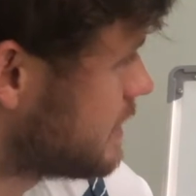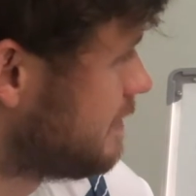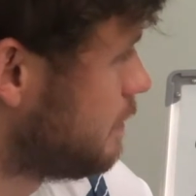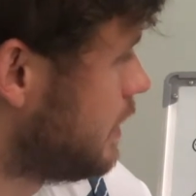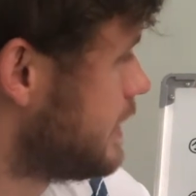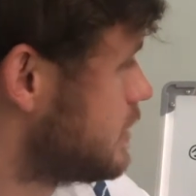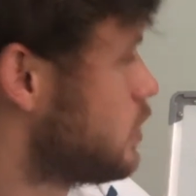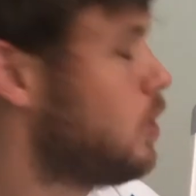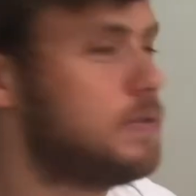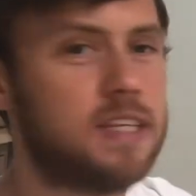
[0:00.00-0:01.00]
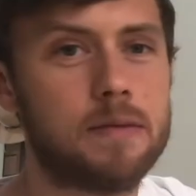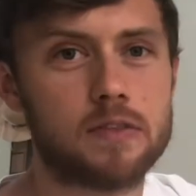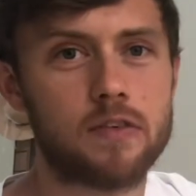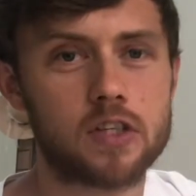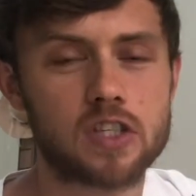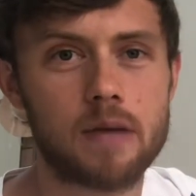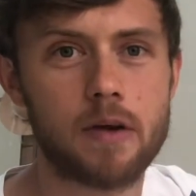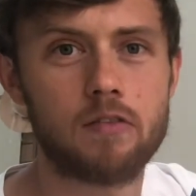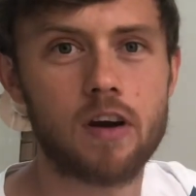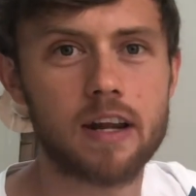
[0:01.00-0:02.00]
some of my top tips for summer
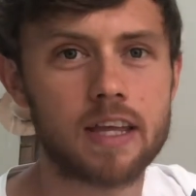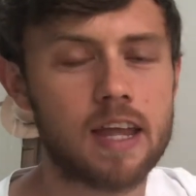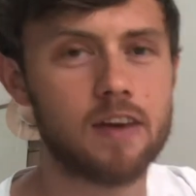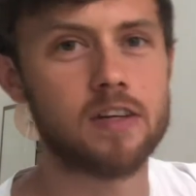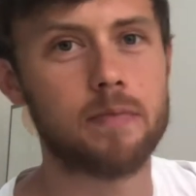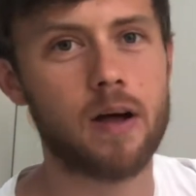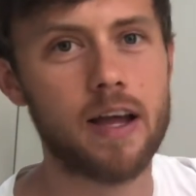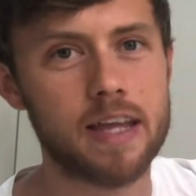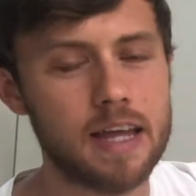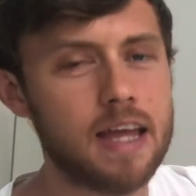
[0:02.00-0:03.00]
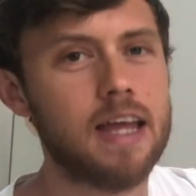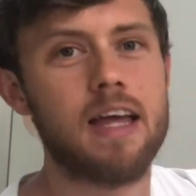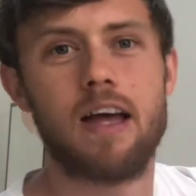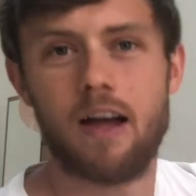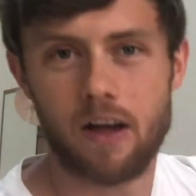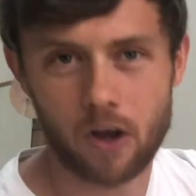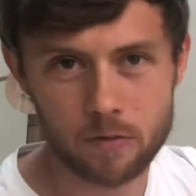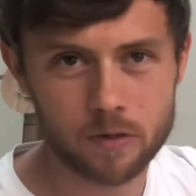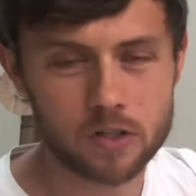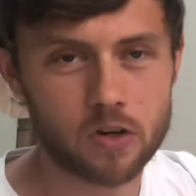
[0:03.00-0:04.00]
running here in Dubai. Hope
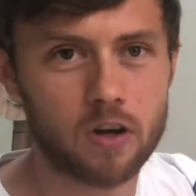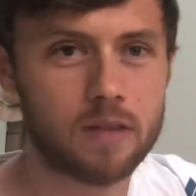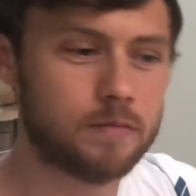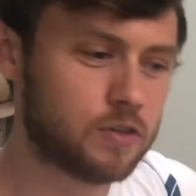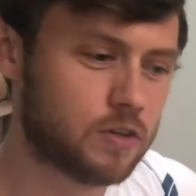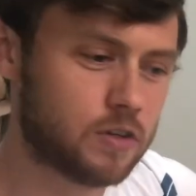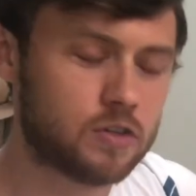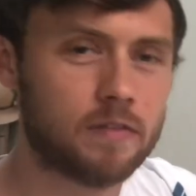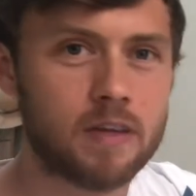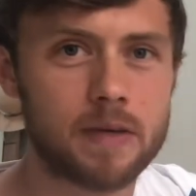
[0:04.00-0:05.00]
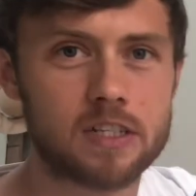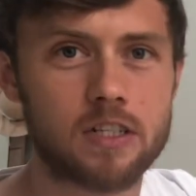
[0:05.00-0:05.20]
you enjoy them. Drop me a message if